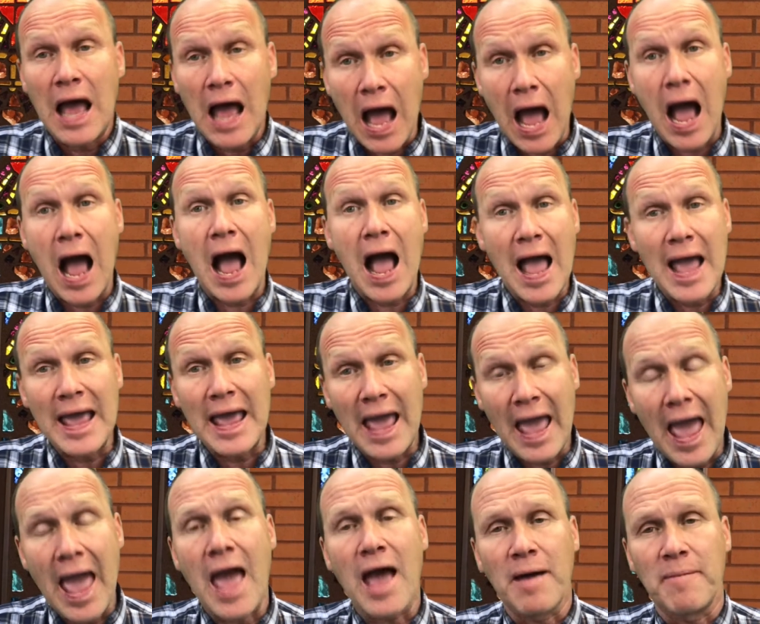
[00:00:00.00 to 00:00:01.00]
I
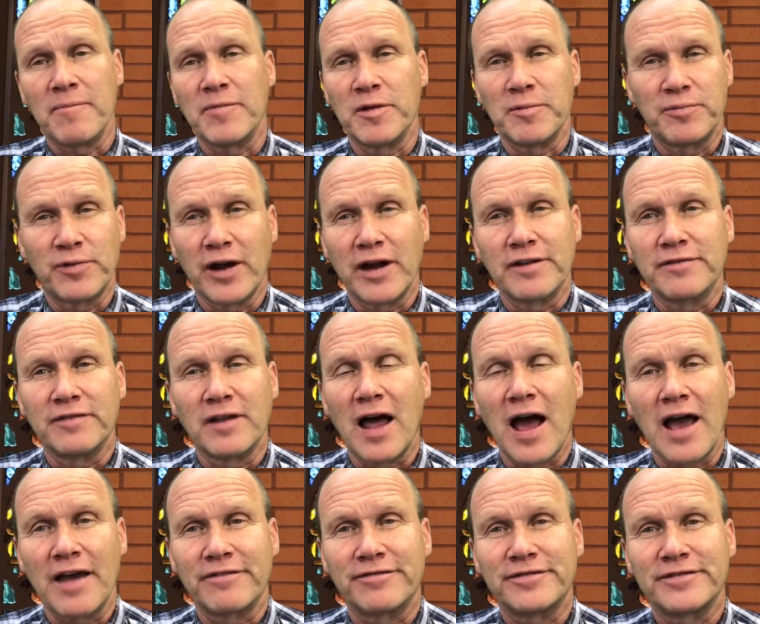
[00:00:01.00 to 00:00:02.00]
am the bread of
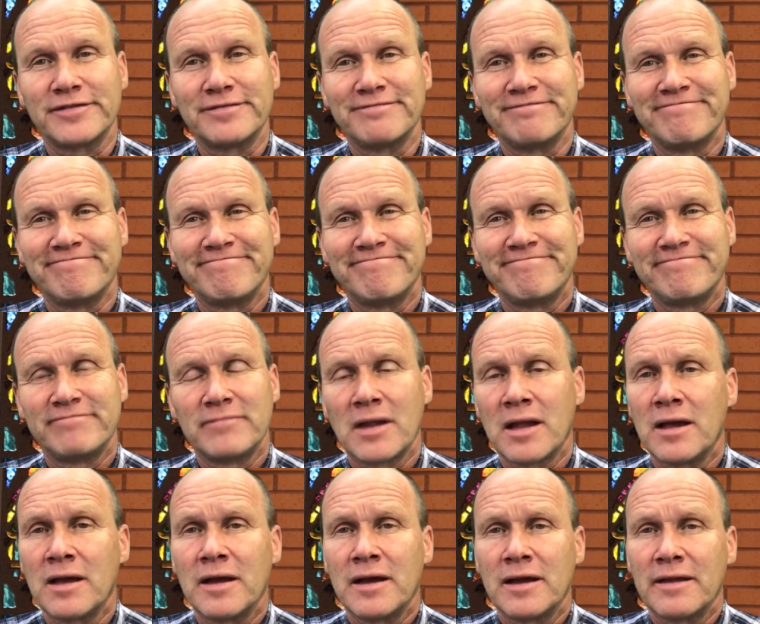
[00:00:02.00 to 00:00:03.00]
life.
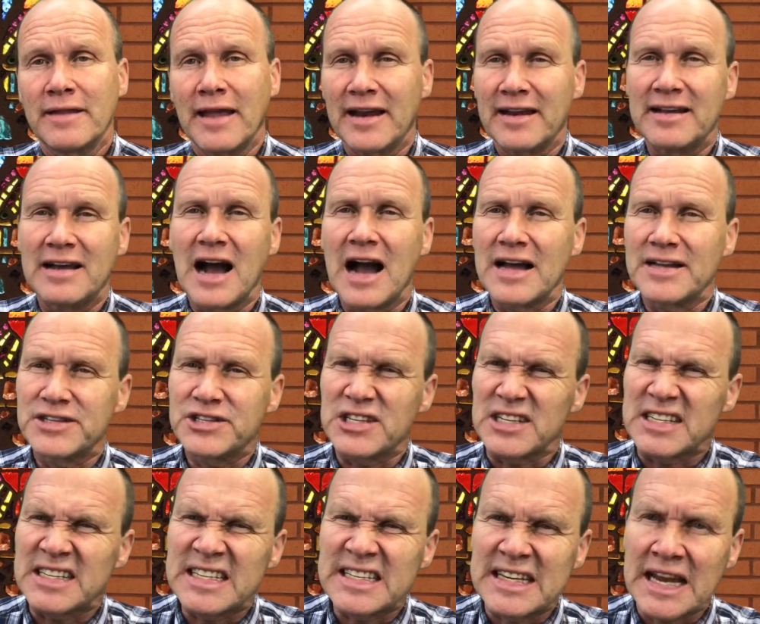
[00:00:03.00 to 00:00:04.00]
That God
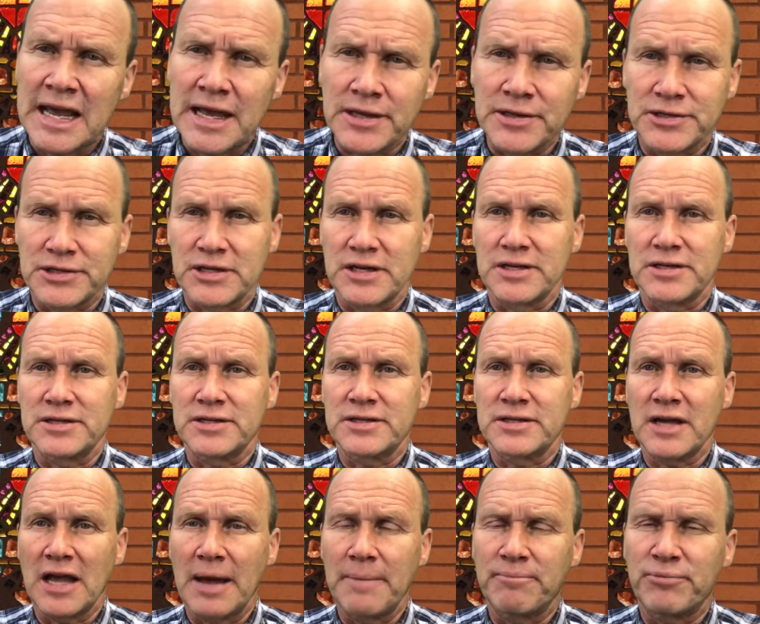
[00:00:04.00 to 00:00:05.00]
sustains
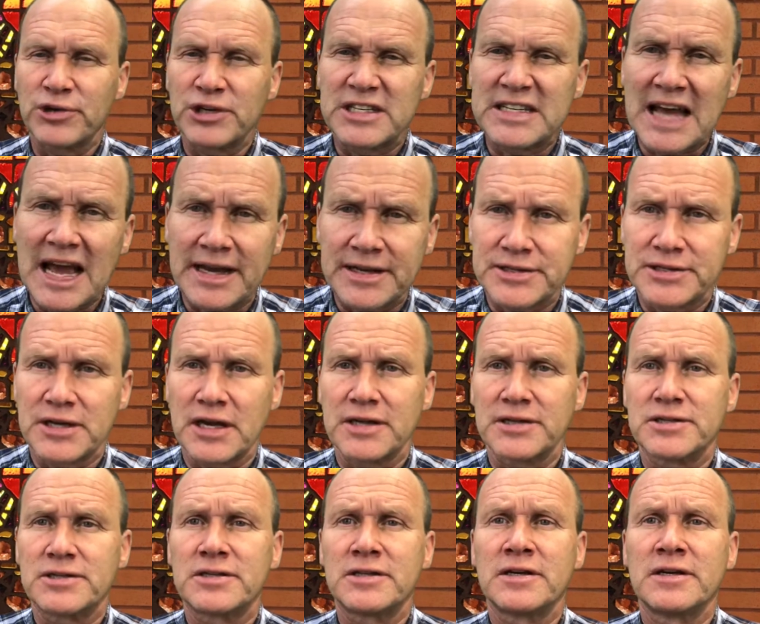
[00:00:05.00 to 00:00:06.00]
us and protects
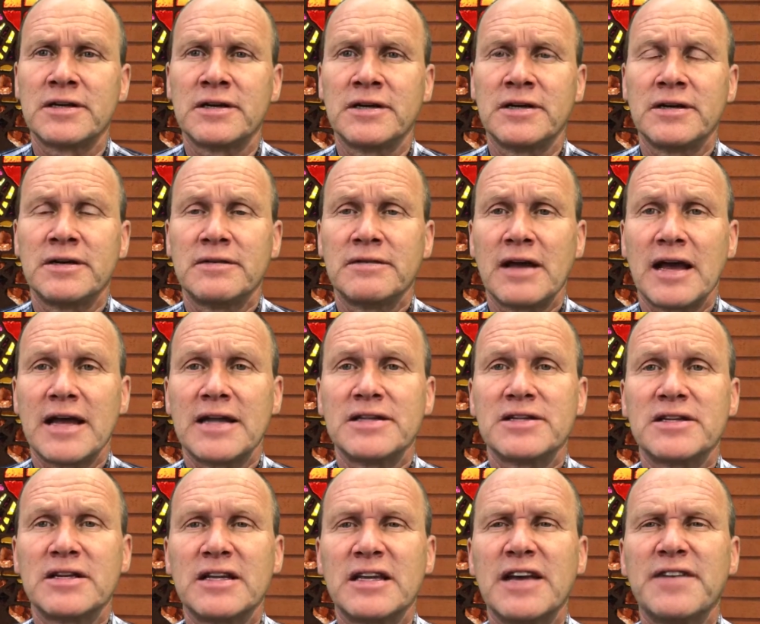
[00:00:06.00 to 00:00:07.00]
us and
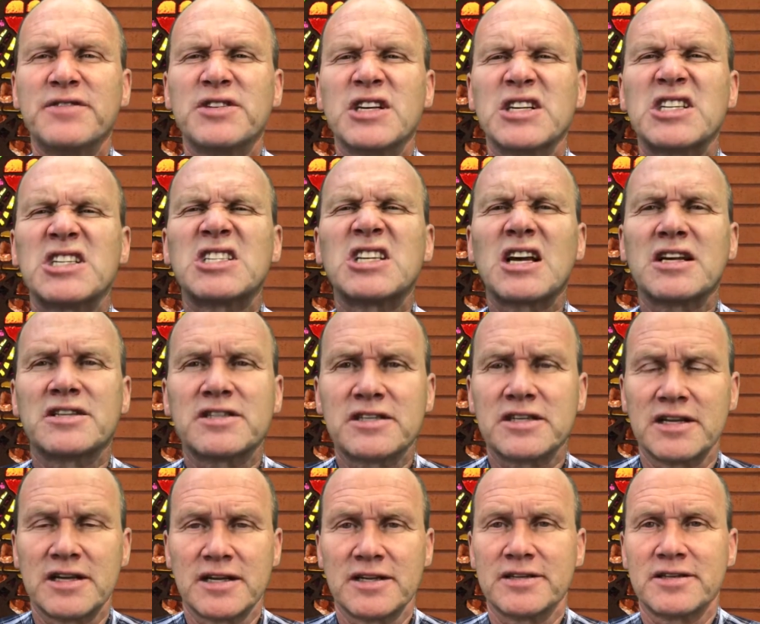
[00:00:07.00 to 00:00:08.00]
gives us
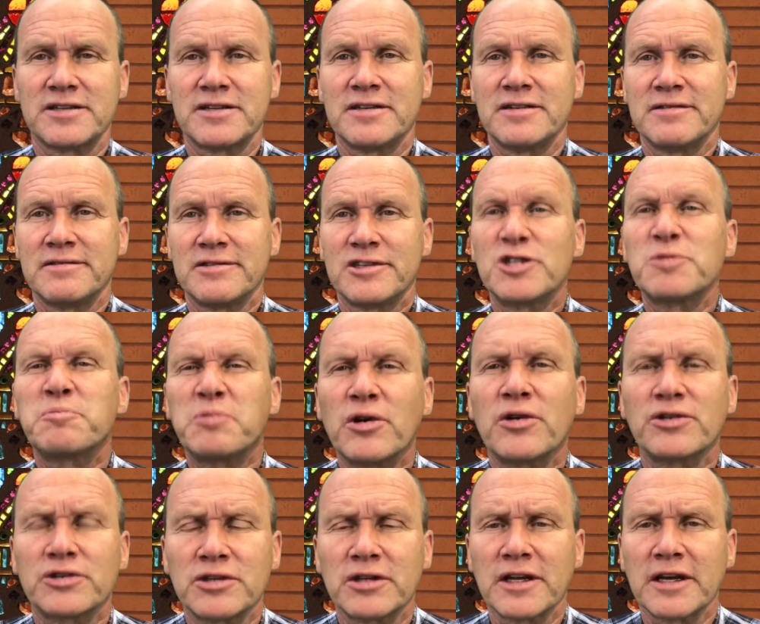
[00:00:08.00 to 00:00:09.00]
sustenance
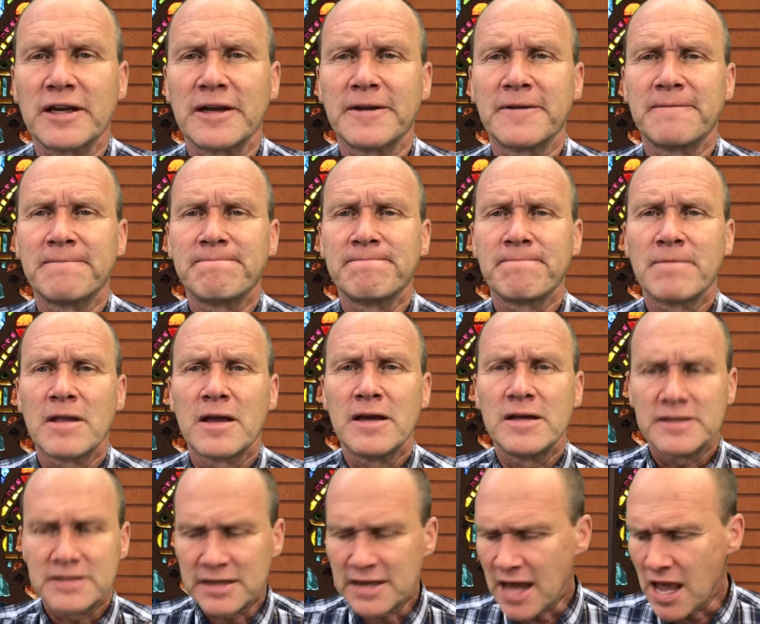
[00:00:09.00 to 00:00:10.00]
spiritually.
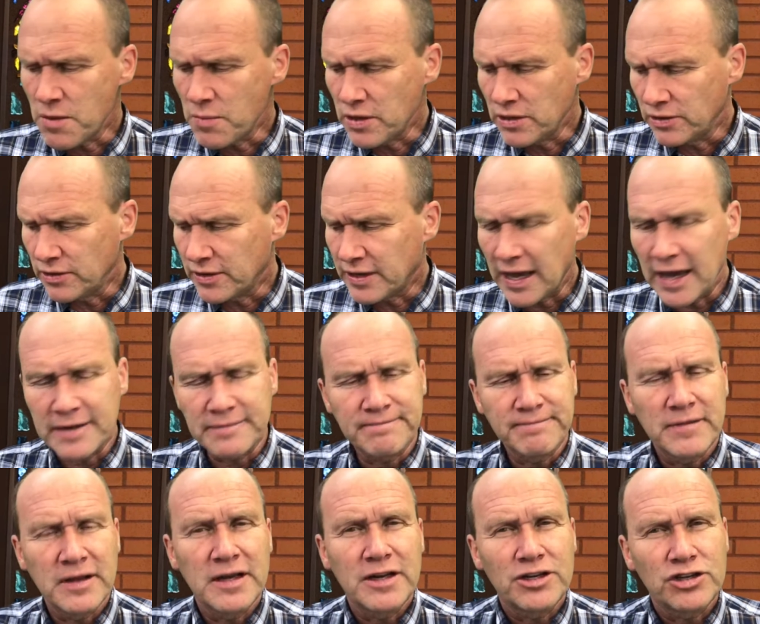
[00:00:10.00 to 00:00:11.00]
Today, we look at
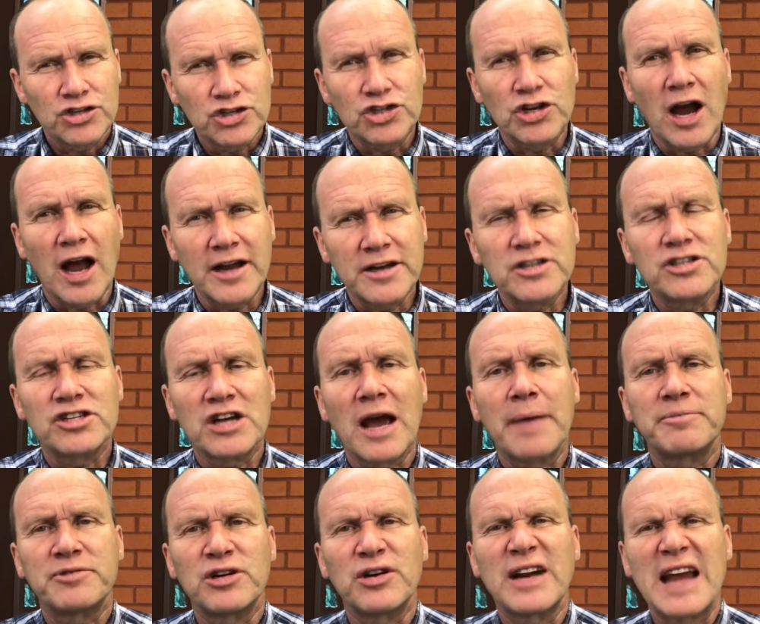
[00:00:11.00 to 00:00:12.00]
John
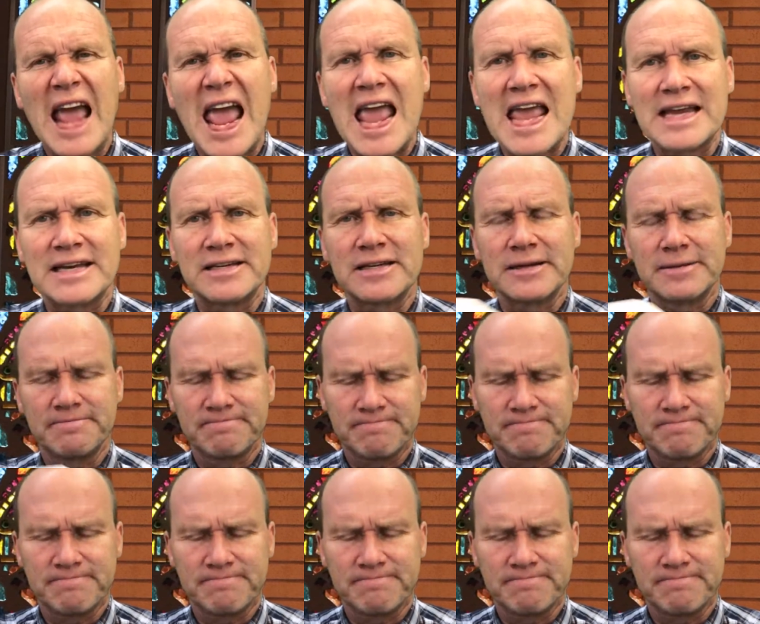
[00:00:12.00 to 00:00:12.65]
chapter 8,